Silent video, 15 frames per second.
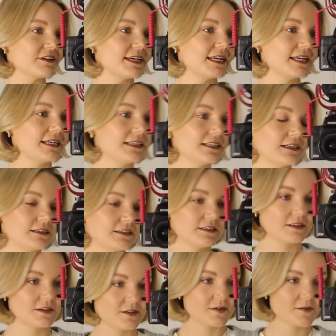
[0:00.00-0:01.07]
ring,
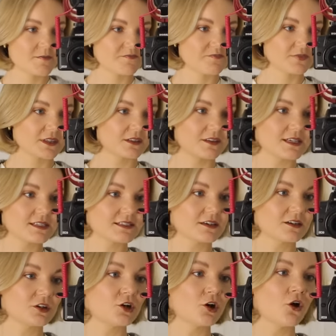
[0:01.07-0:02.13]
this
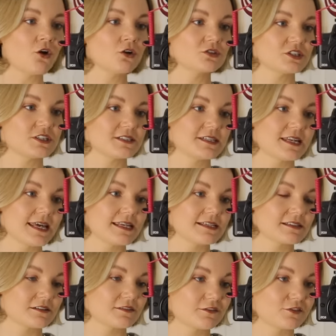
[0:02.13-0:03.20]
gorgeous
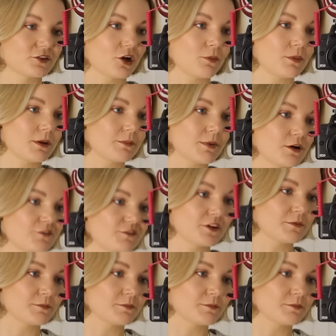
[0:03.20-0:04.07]
knit from Beaufort